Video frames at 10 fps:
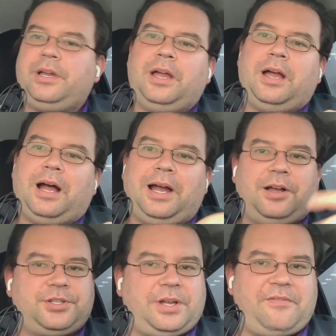I
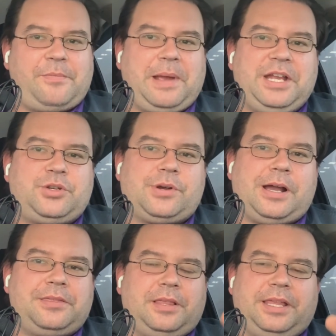also have a
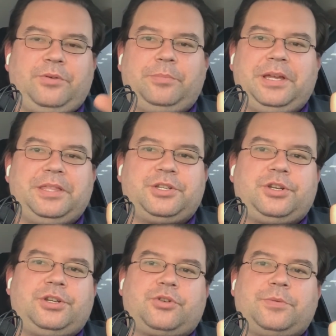Patreon, the link will be in the
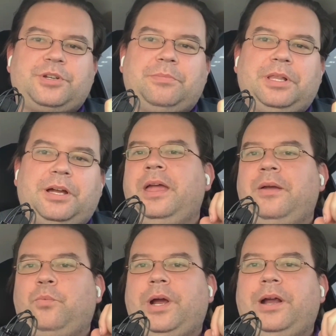description below,
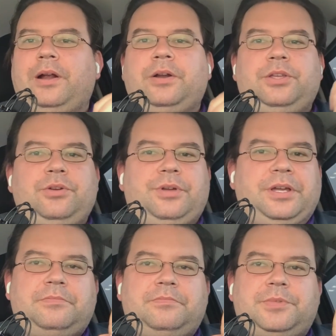where you
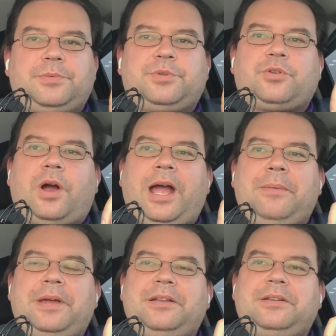can subscribe
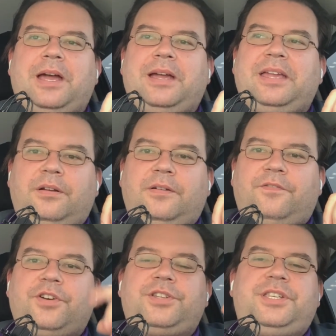and get
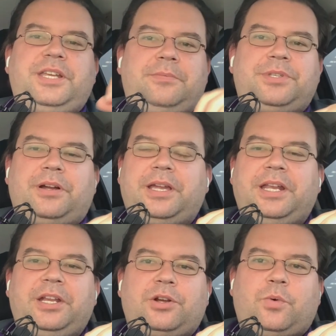first dibs on getting
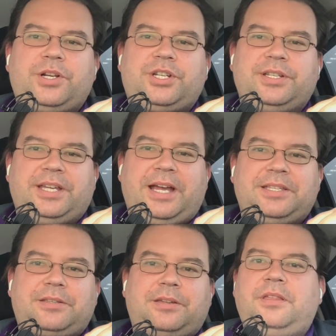your questions
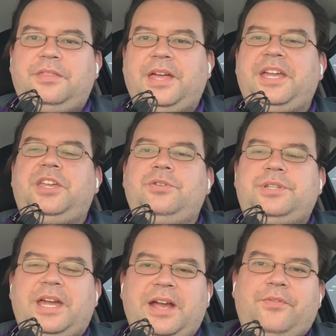asked. Thank you
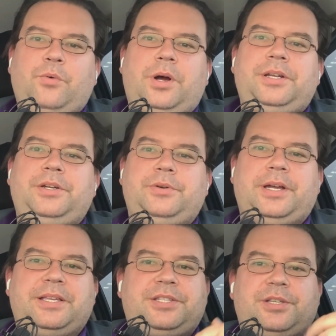to everyone who
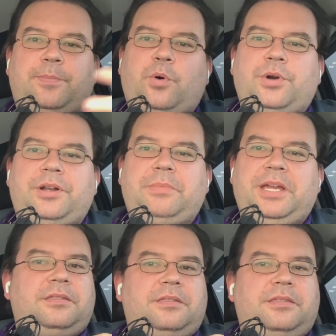has supported me
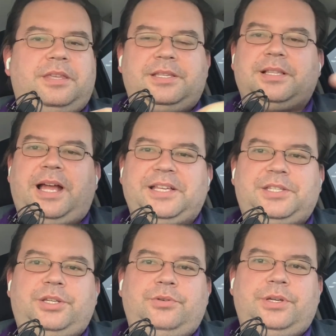these last
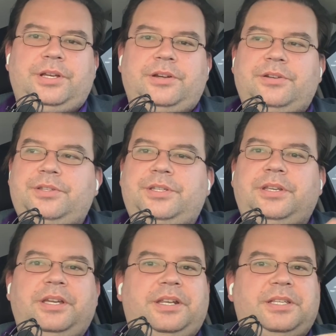2 years.
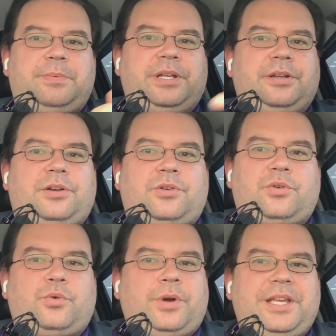It has been a
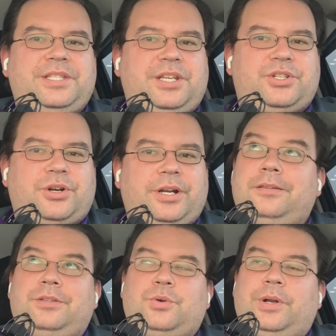crazy journey.
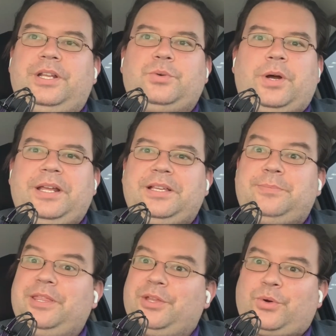2020 has
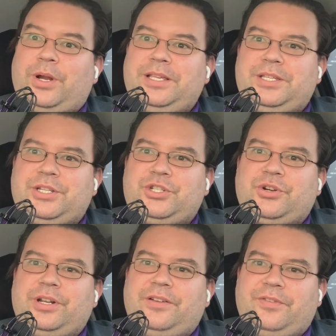been the craziest
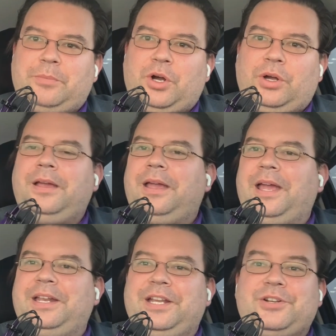journey of them all. And
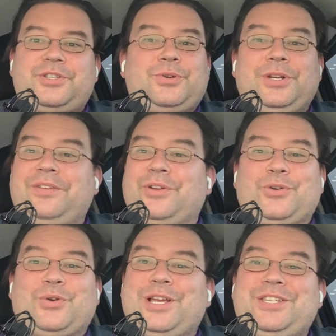here's to an even
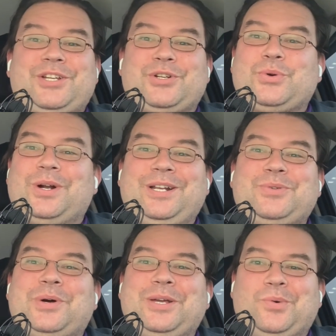crazier
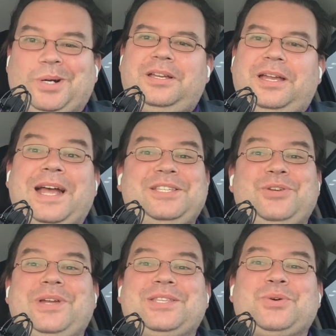2021, as you
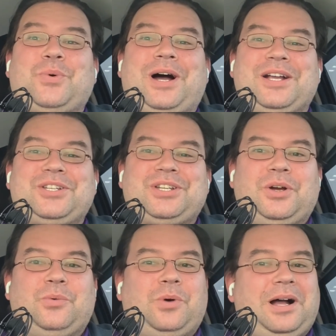get to watch
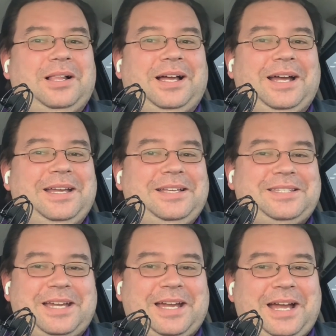while I
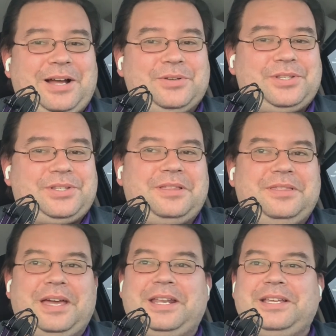take a house
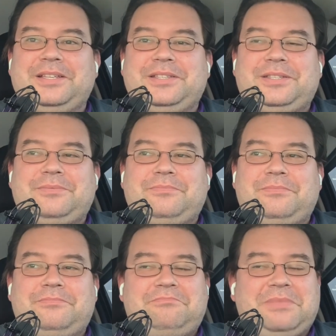that is
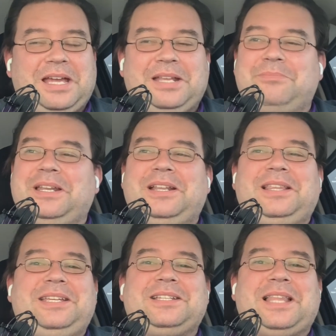admittedly
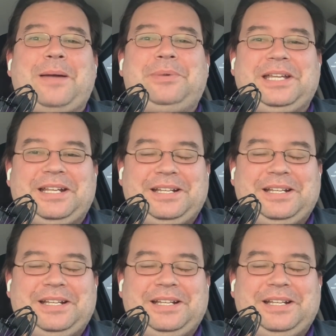dilapidated